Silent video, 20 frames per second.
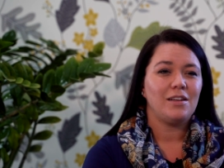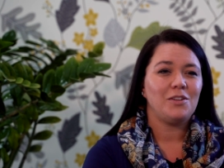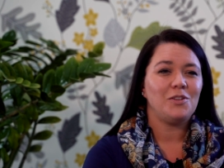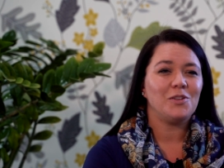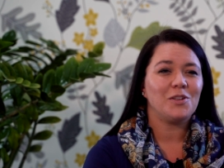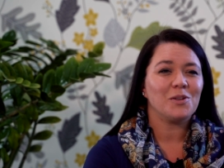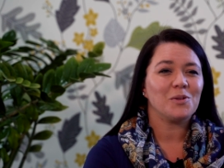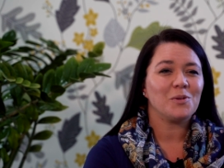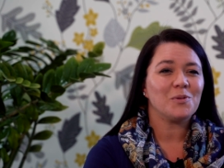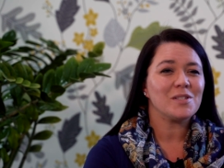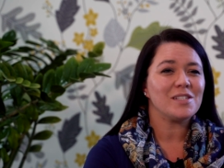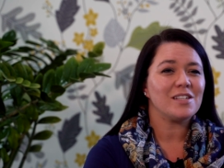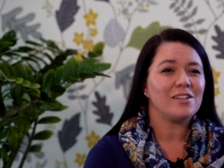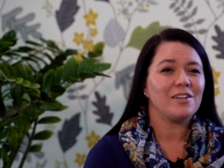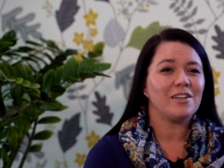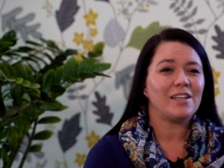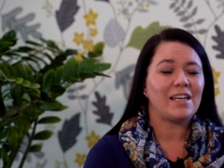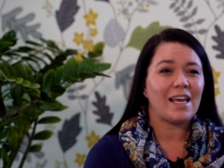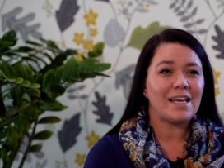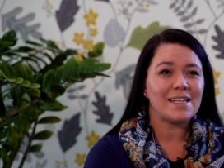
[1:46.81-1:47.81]
You can also
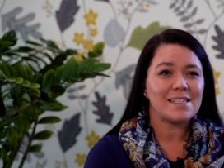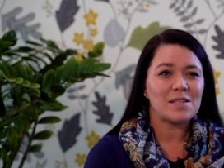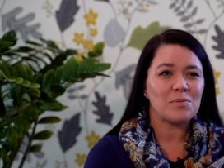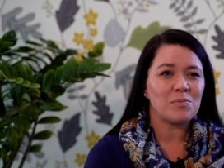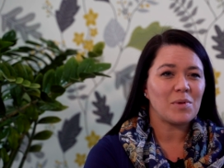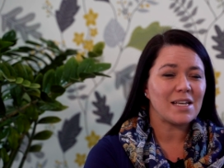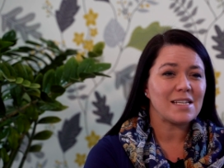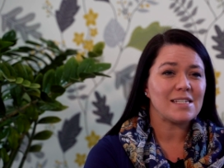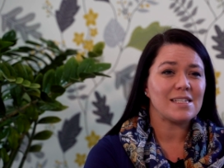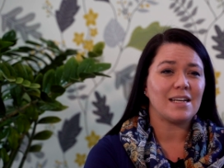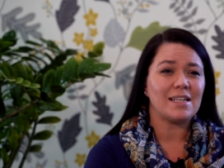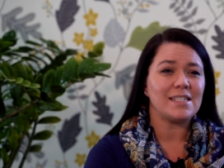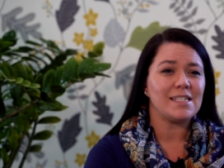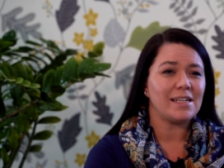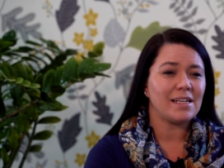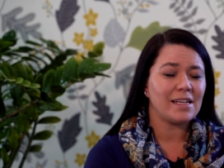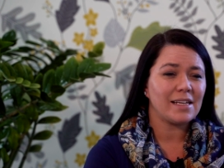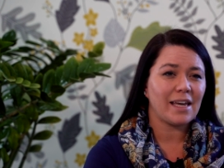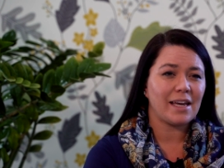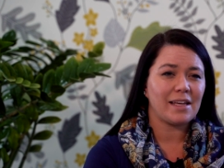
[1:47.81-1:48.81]
SMS our
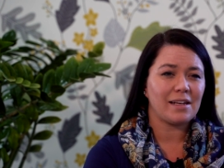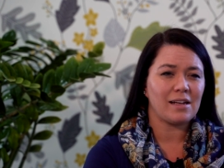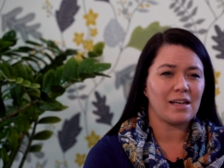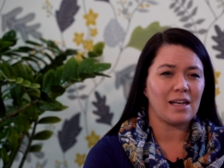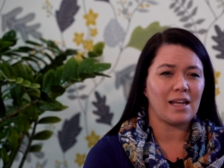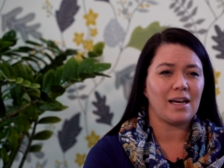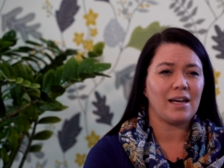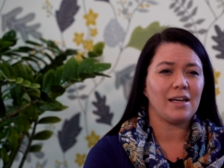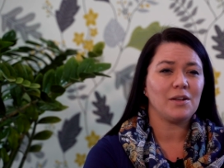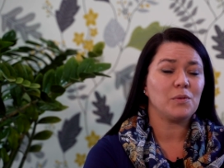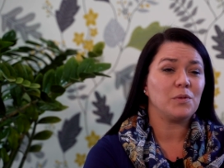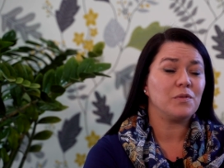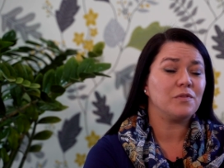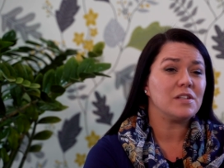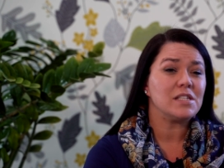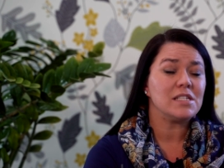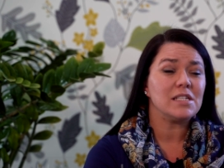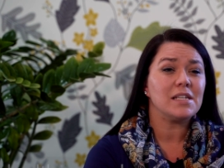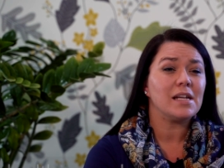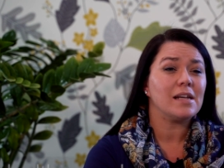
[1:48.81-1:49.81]
dedicated line or
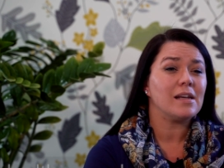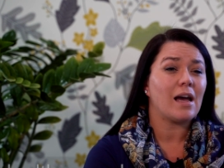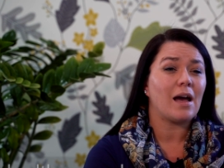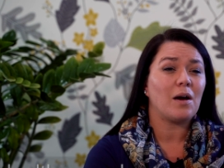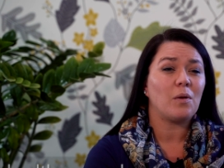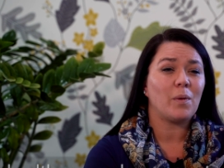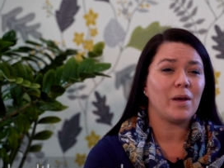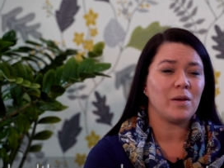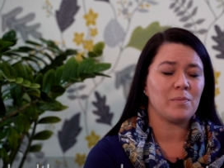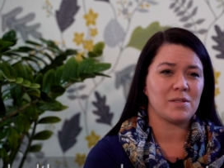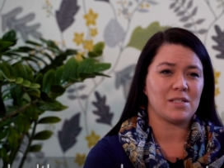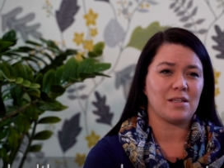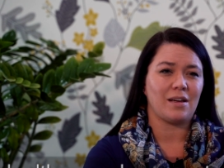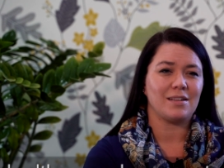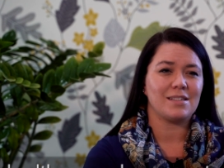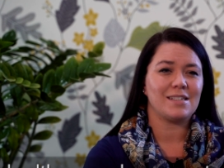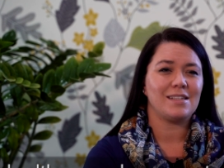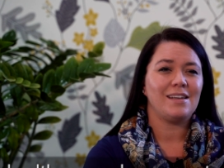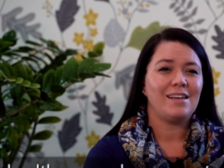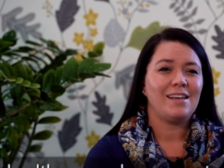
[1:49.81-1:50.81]
visit our
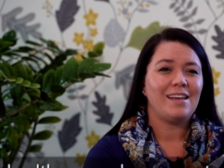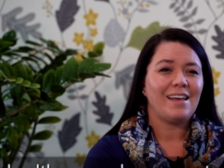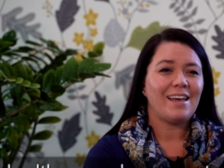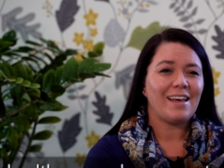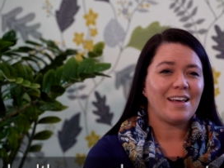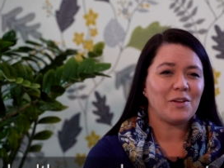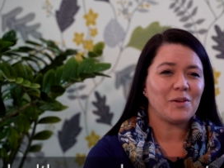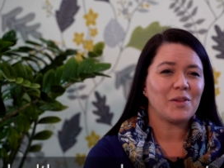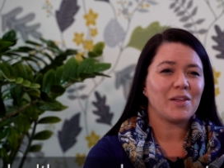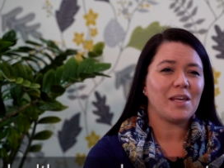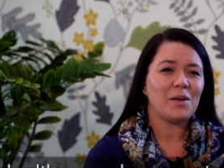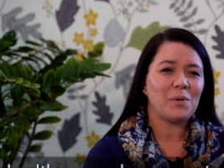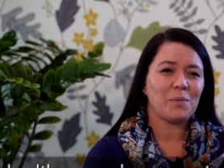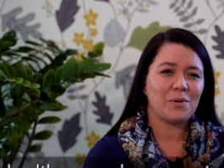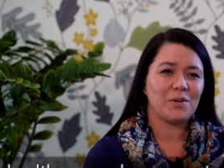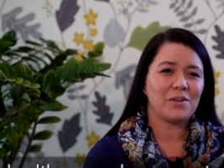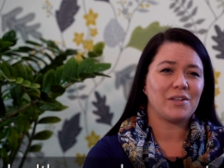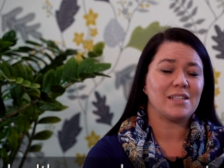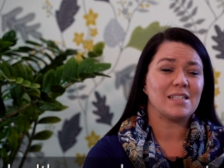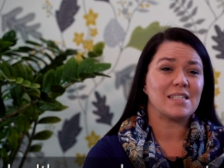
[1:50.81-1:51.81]
website,
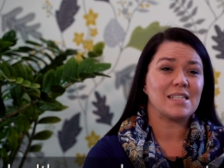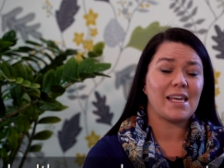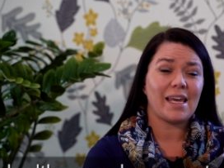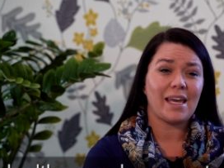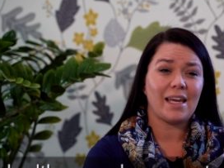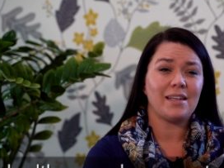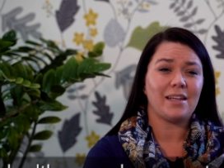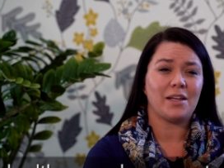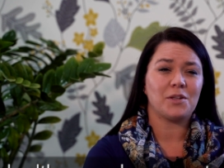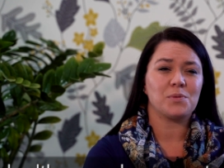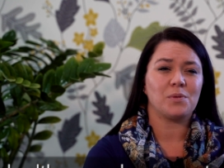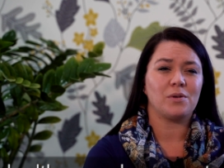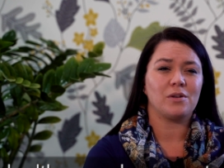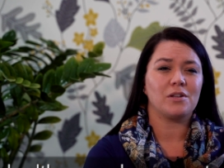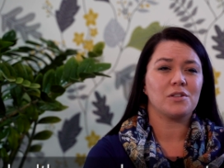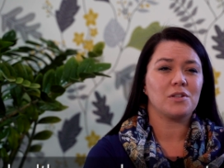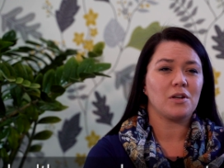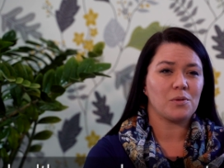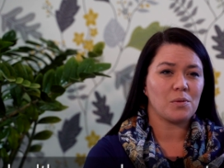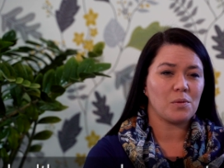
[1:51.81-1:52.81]

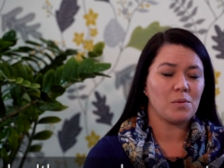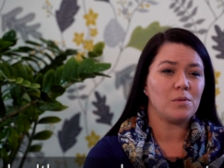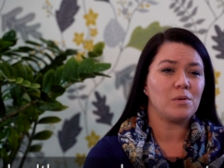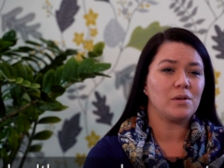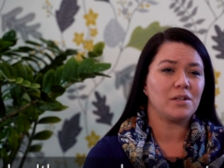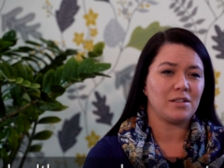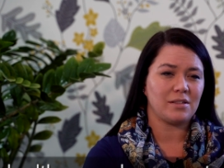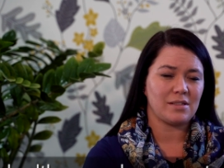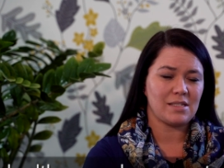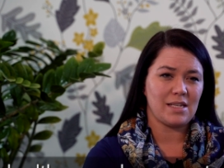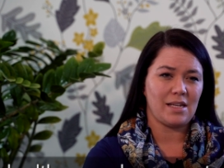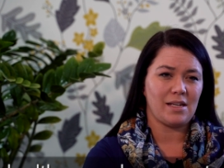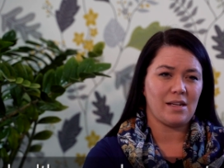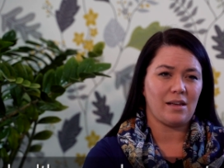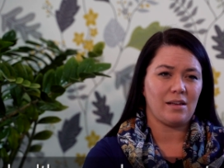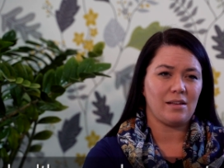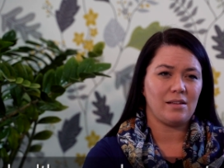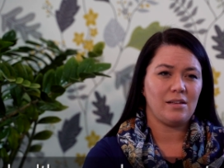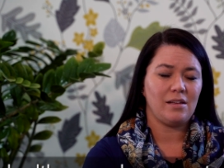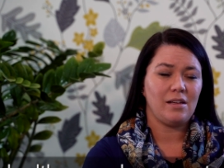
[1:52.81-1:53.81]

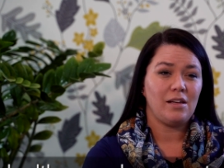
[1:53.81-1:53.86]
healthcareworkerscarenetwork.org.za.